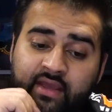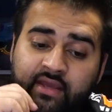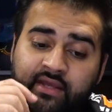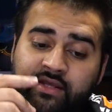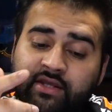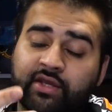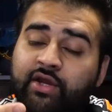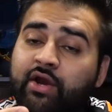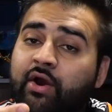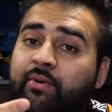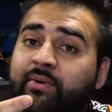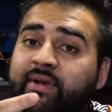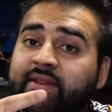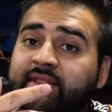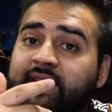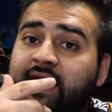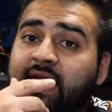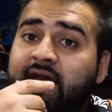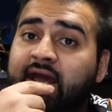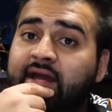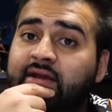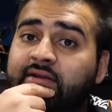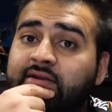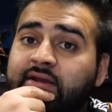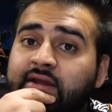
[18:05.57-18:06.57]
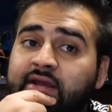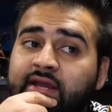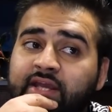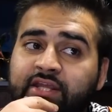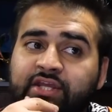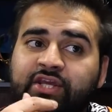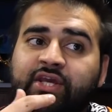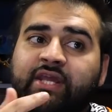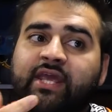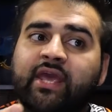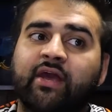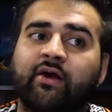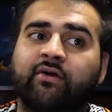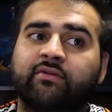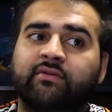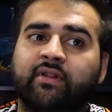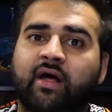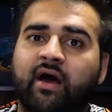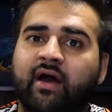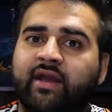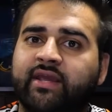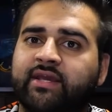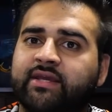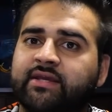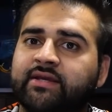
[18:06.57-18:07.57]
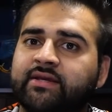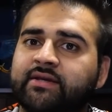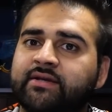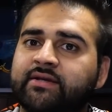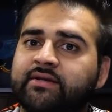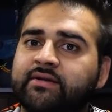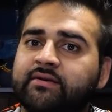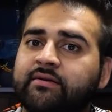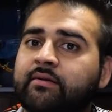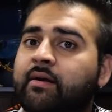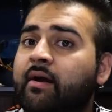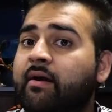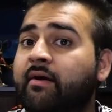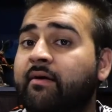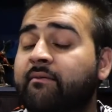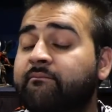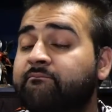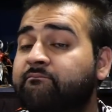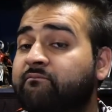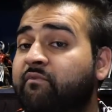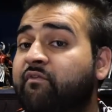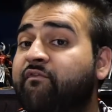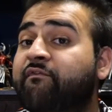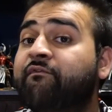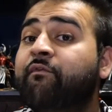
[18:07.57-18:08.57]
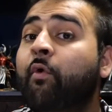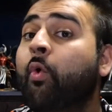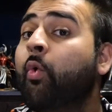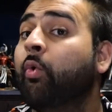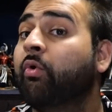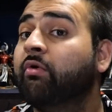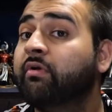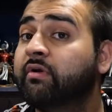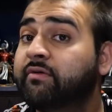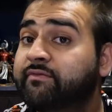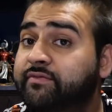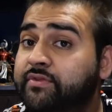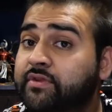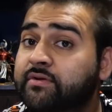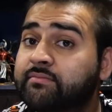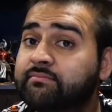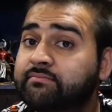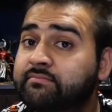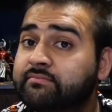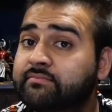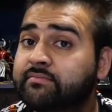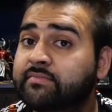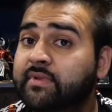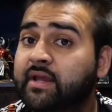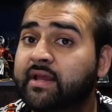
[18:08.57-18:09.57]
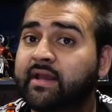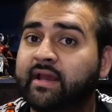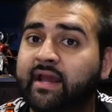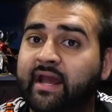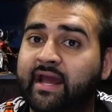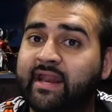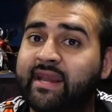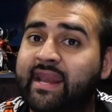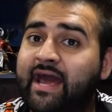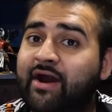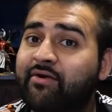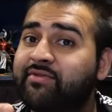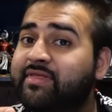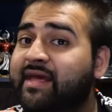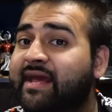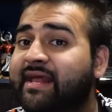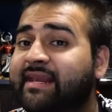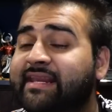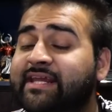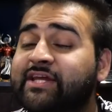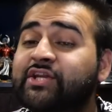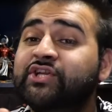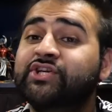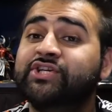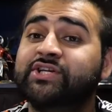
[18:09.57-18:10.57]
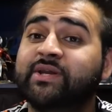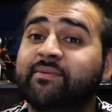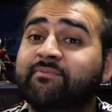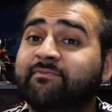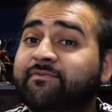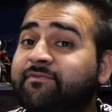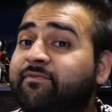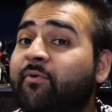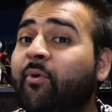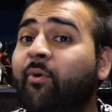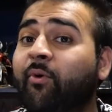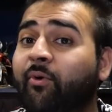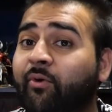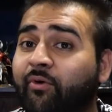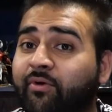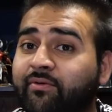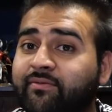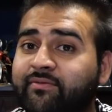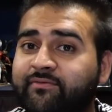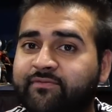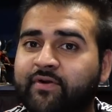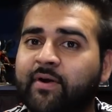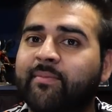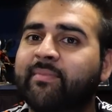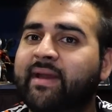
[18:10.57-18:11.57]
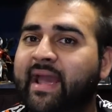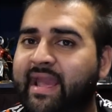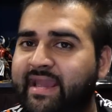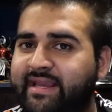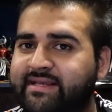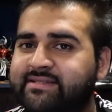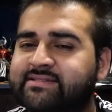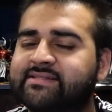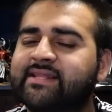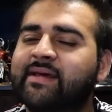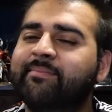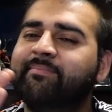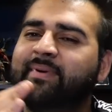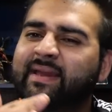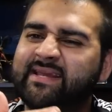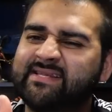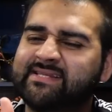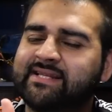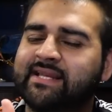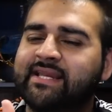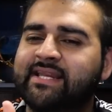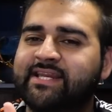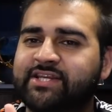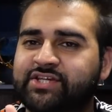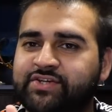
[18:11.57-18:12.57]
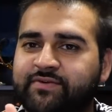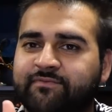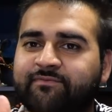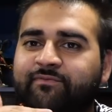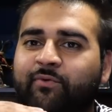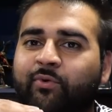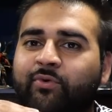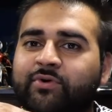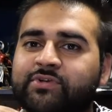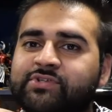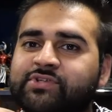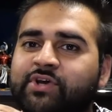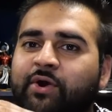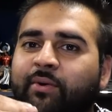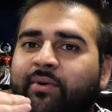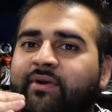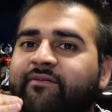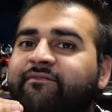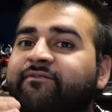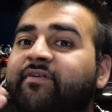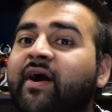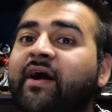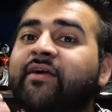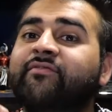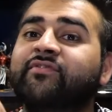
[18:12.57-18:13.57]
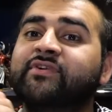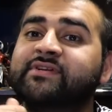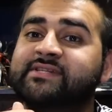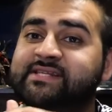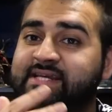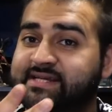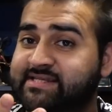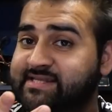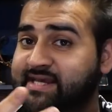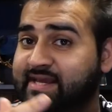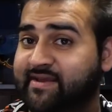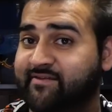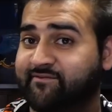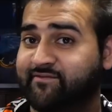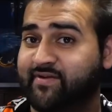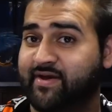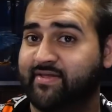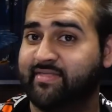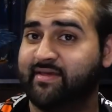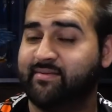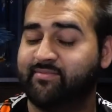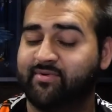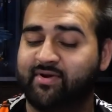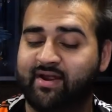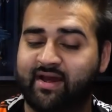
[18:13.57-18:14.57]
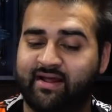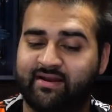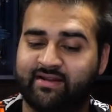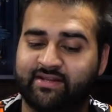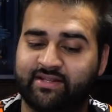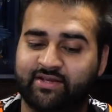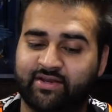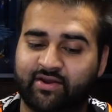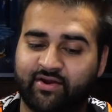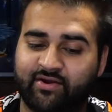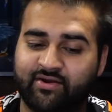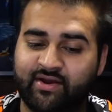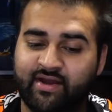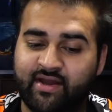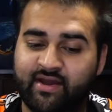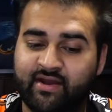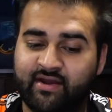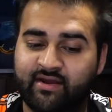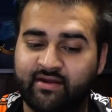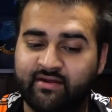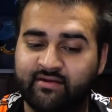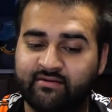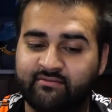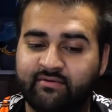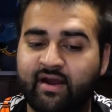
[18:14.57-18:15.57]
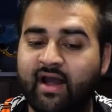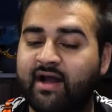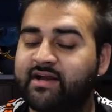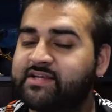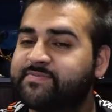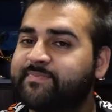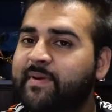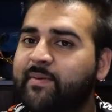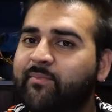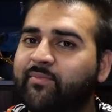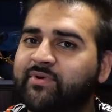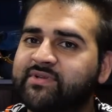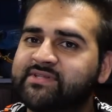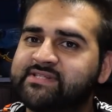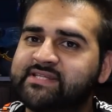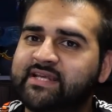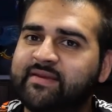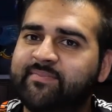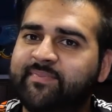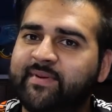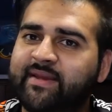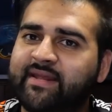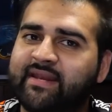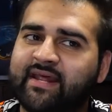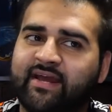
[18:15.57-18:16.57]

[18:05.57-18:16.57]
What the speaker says: You go in there, you kill like 4 of them, and now they're leadership 4. From 8, they're basic leadership 4, so on a 5 or a 6, they can fail their morale. And you go, well, I'll spend 1 CP.